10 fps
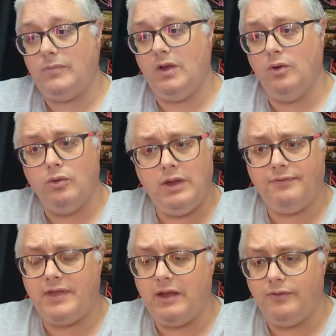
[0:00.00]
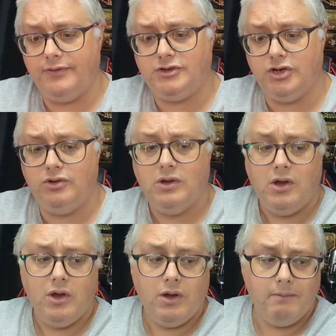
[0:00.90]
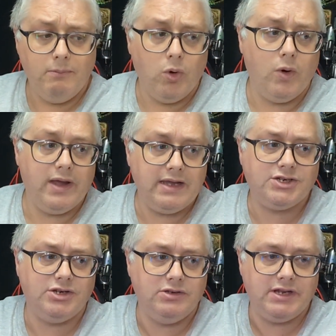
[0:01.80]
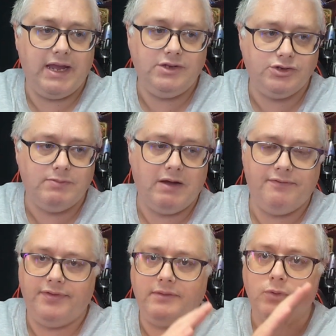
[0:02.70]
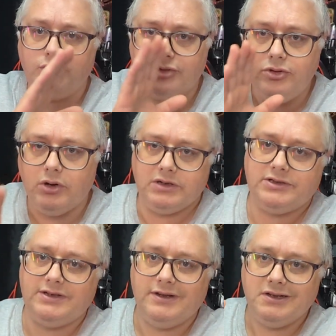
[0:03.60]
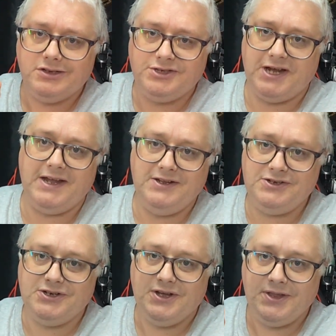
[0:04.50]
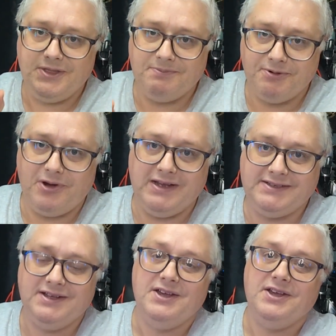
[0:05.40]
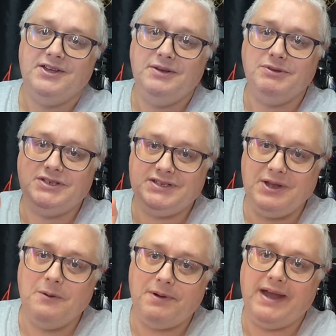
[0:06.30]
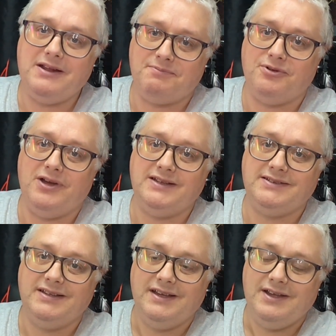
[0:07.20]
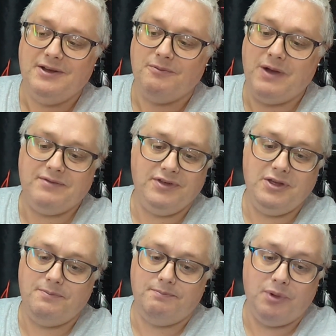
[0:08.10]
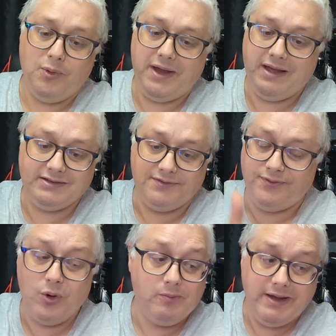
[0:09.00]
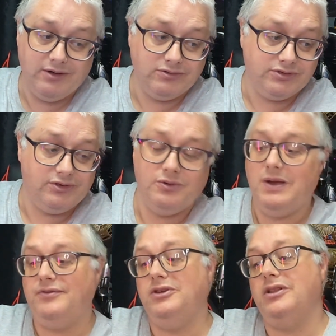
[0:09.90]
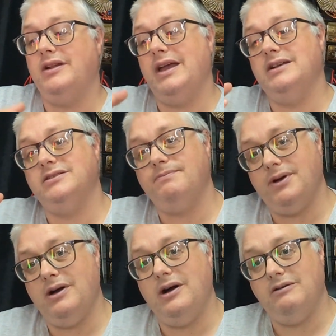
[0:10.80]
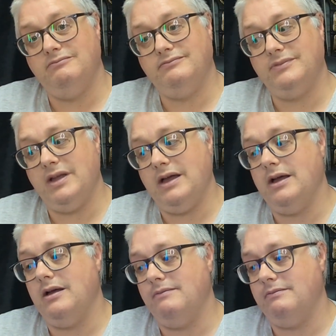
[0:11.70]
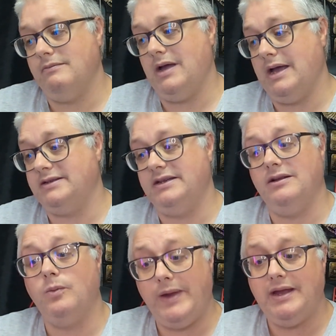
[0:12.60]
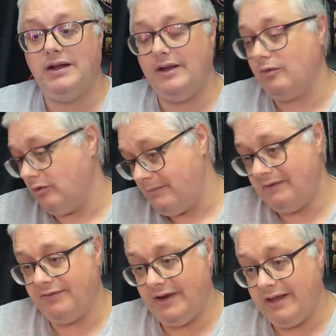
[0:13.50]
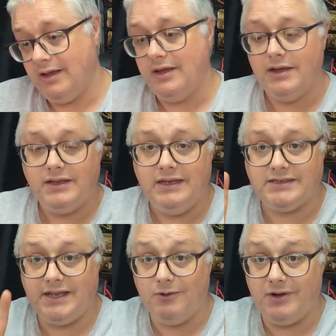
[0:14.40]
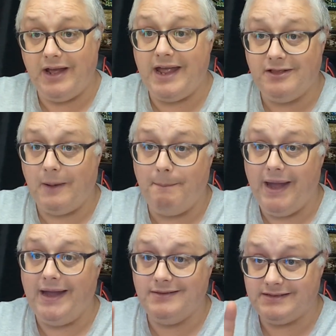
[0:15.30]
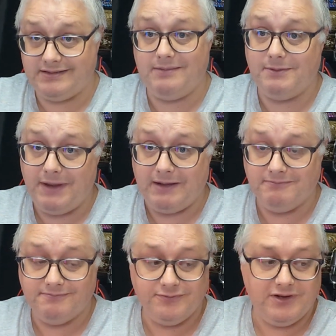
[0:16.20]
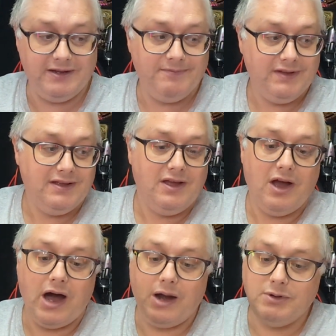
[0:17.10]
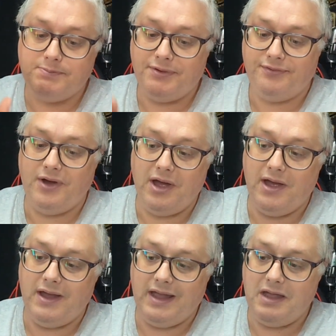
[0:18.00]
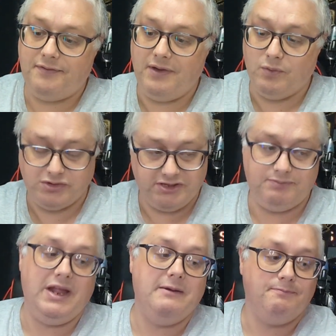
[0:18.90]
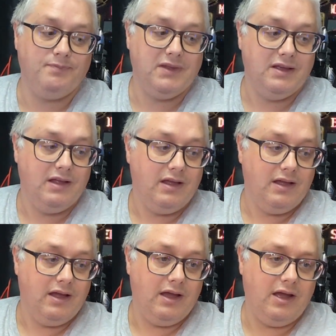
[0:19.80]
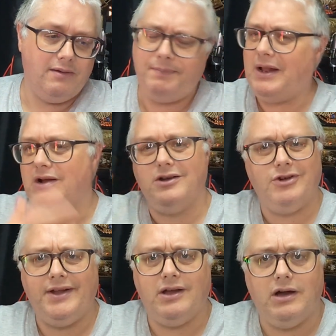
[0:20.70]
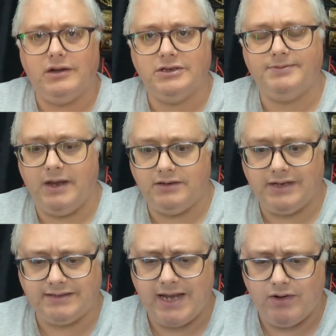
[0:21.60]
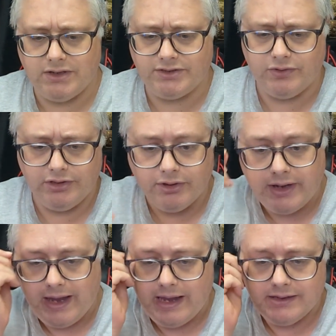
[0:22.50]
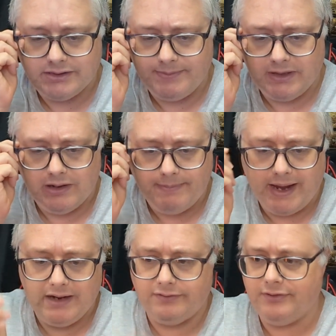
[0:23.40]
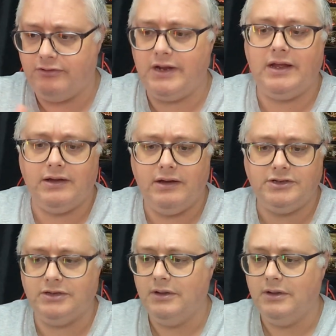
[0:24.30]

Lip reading: or if they offered you more issues each month, that would not change the price. You would still pay the price whether you bought it as a full build or whether you done it as a part, as in a weekly or a monthly. You're still going to end up paying the same amount, right? I would prefer if it was split. A bit like a credit card, I suppose. That's how I sort of look at it. It's a bit like paying off a credit card,